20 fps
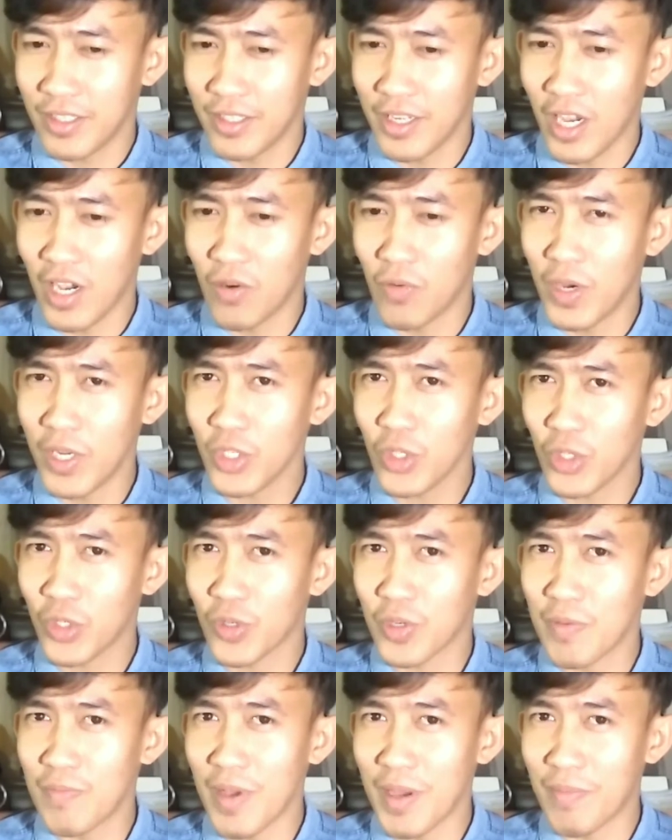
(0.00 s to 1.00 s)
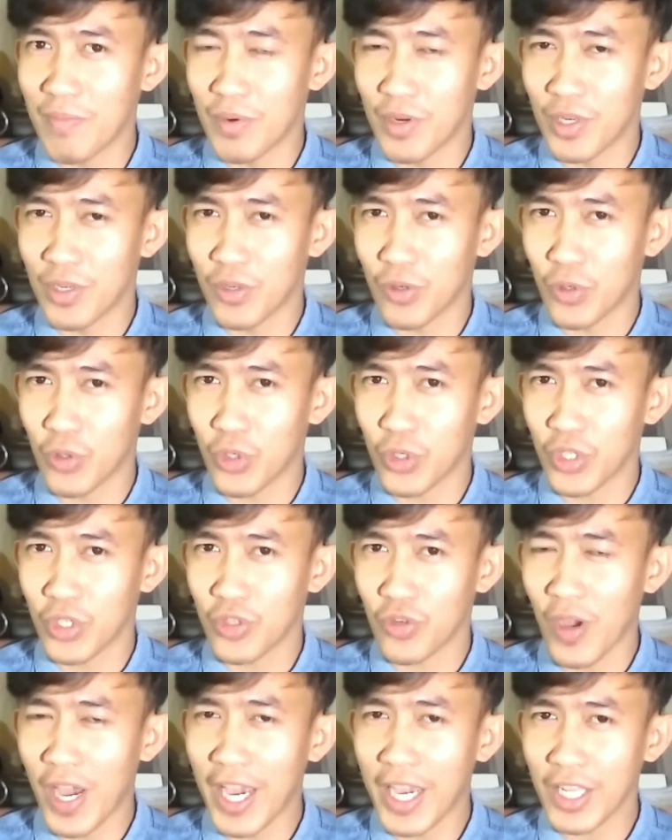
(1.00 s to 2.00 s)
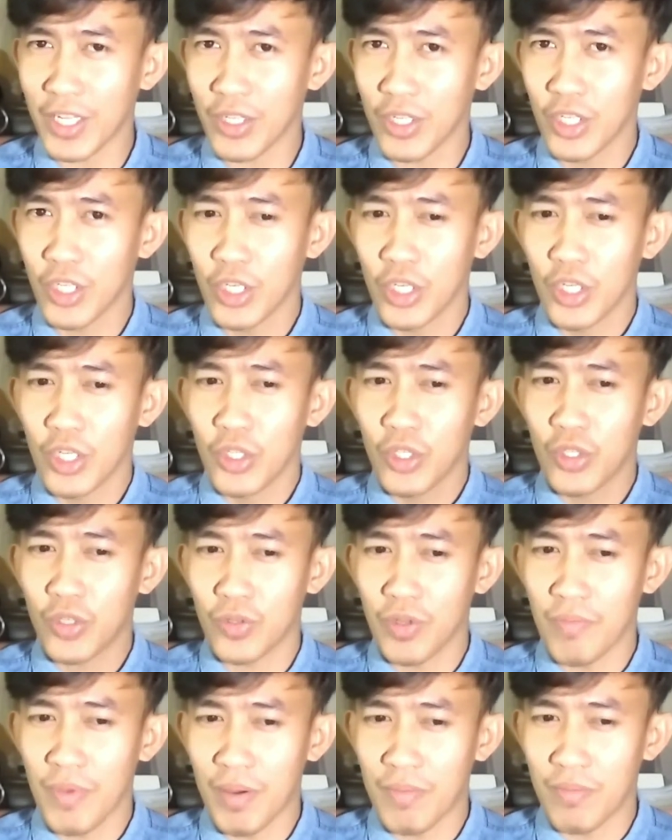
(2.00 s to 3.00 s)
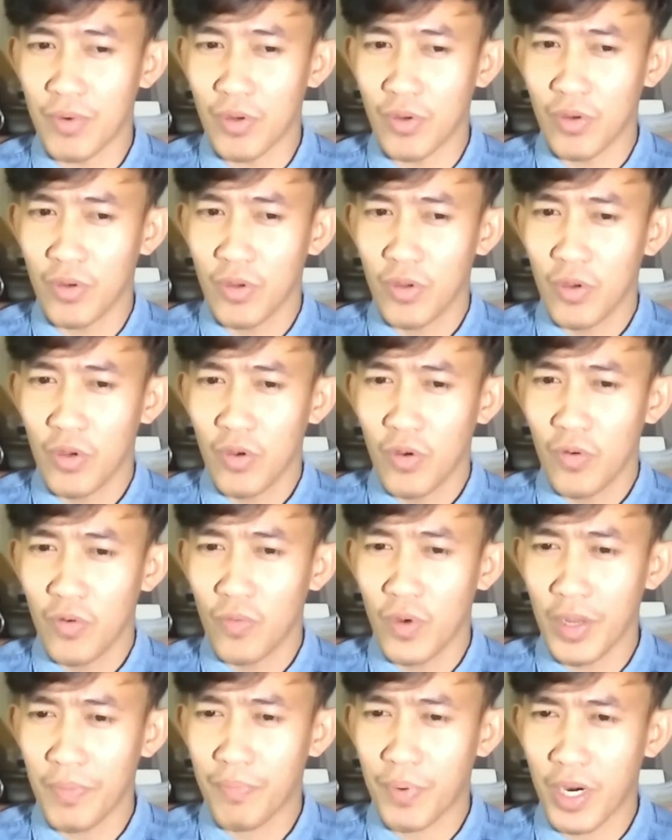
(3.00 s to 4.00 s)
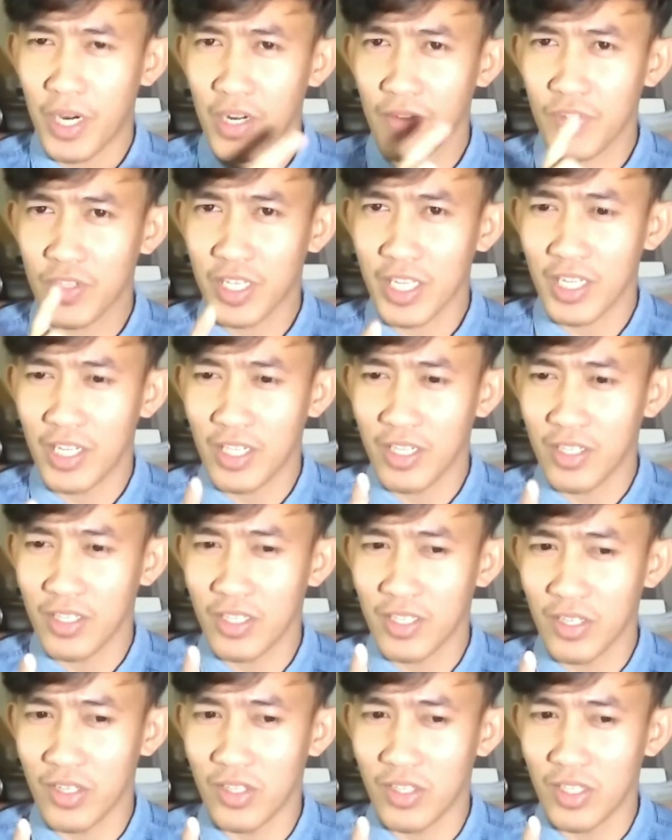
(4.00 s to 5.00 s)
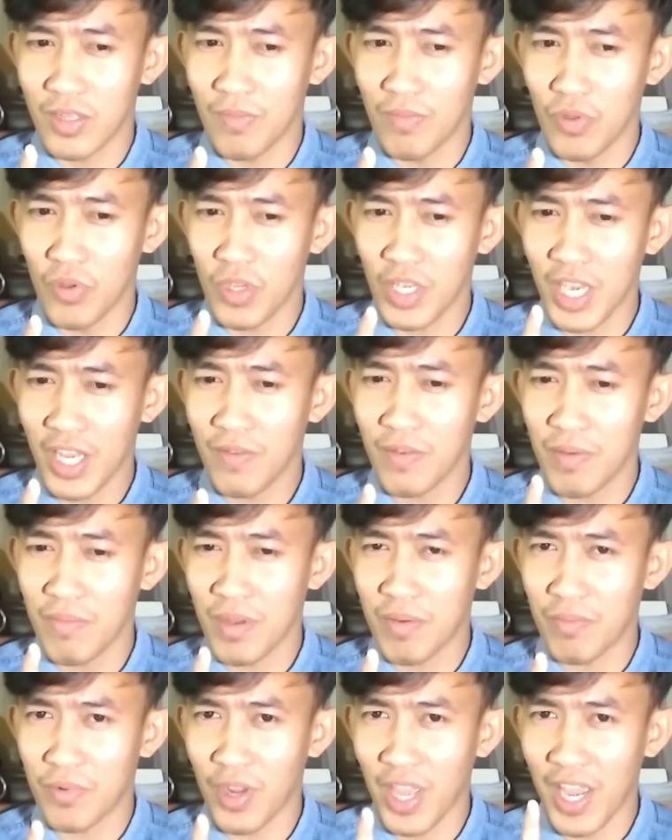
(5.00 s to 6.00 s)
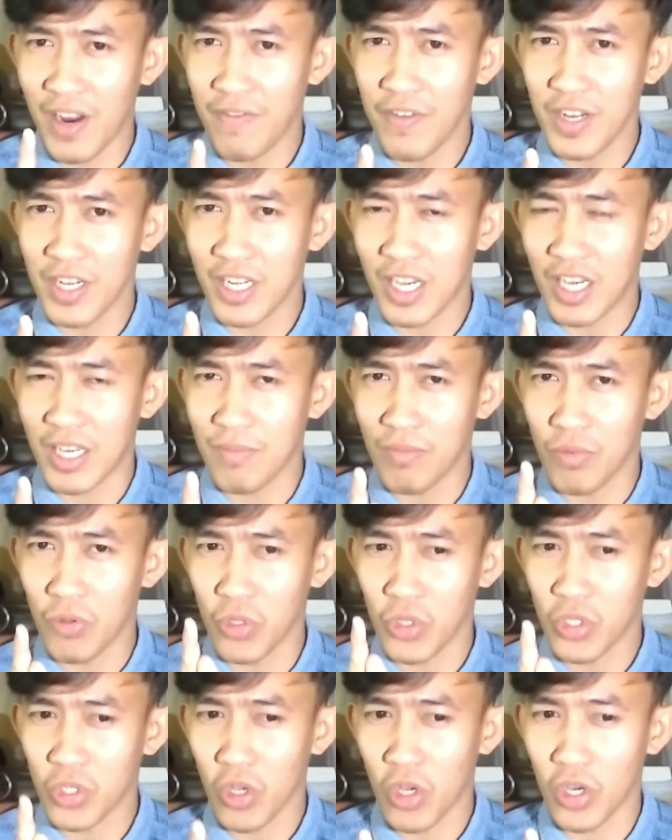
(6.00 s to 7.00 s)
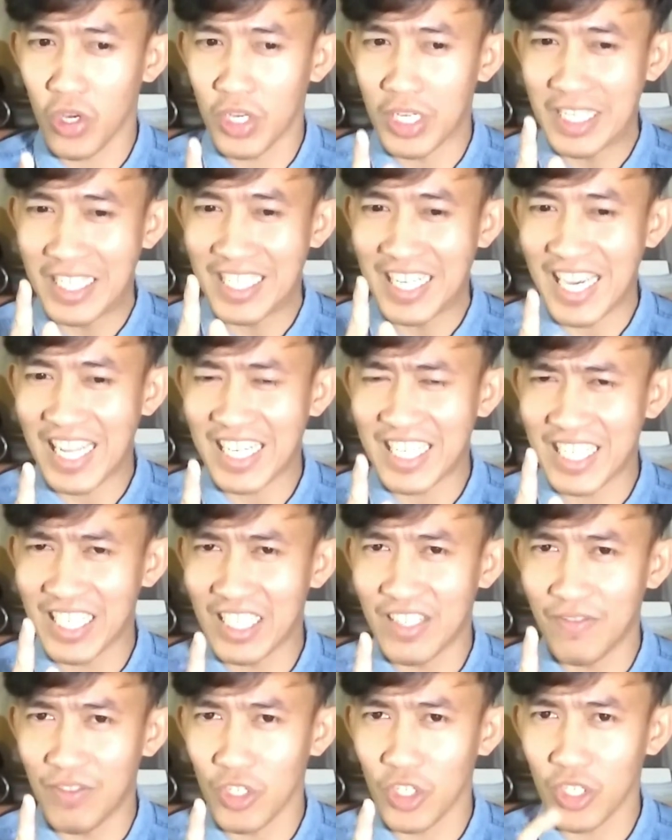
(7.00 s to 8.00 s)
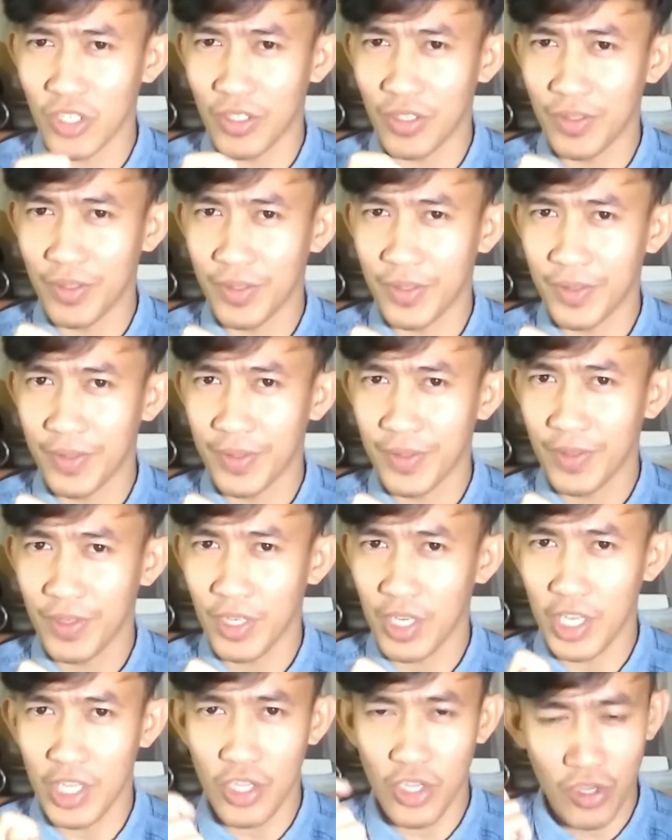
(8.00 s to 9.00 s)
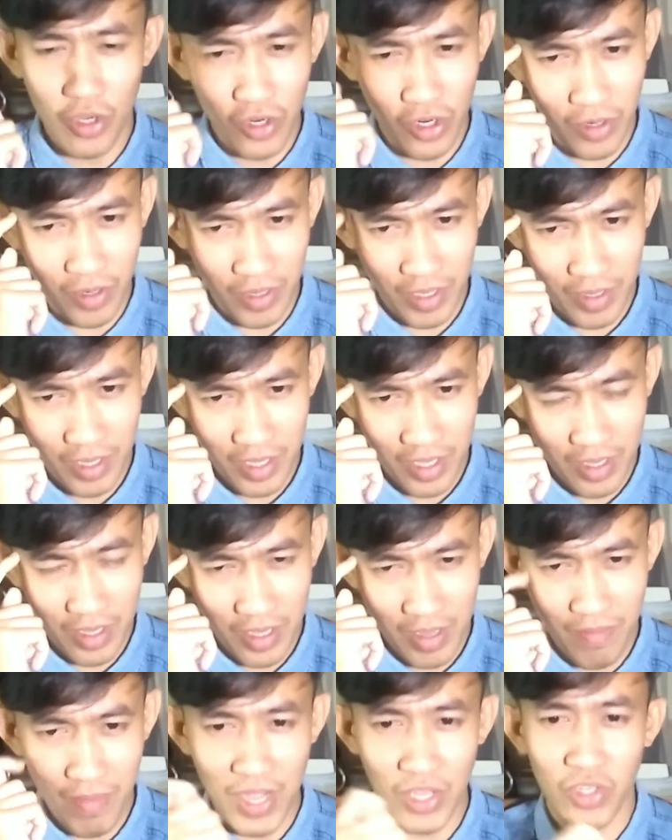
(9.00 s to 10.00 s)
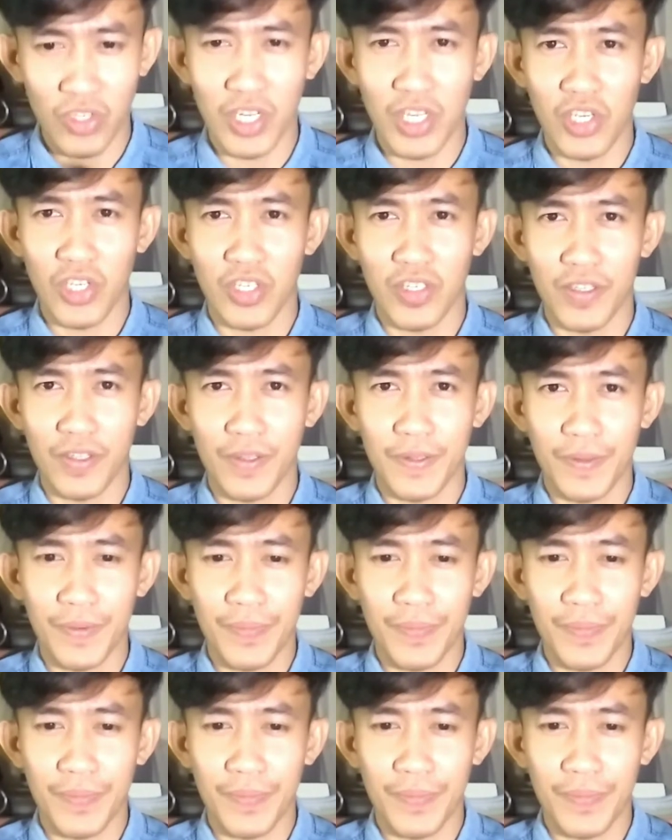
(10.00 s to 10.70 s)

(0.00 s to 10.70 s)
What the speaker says: Now, I want you to remember, or try to remember, what part of skeletal system you can remember every time you saw that television in your imagination.